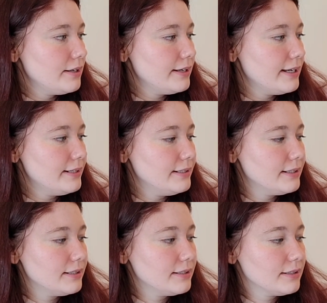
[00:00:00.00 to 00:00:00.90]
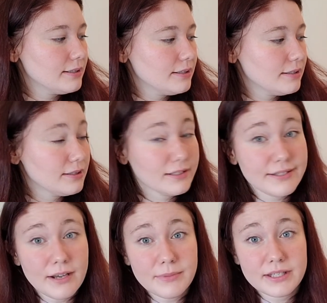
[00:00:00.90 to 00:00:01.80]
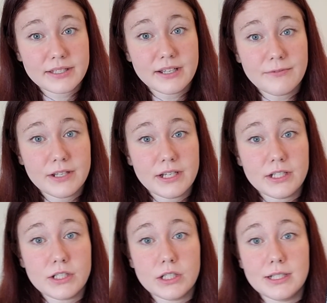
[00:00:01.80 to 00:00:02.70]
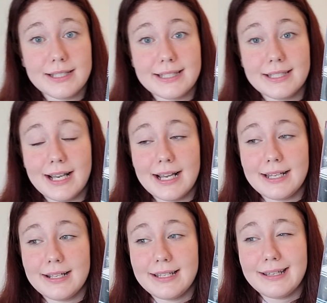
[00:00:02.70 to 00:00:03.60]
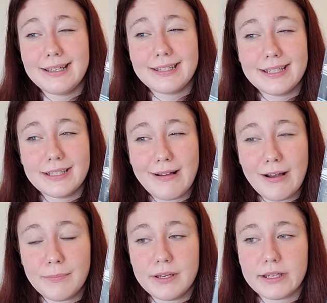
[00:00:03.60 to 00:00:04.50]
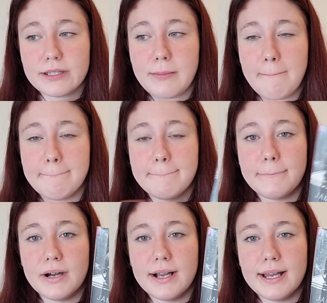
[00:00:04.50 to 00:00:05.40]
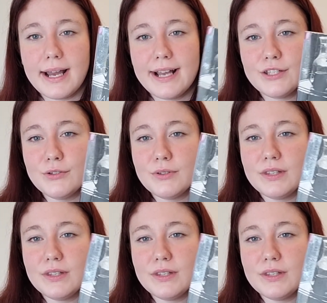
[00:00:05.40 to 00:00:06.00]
And some of the stuff in here is not easy topics, but I do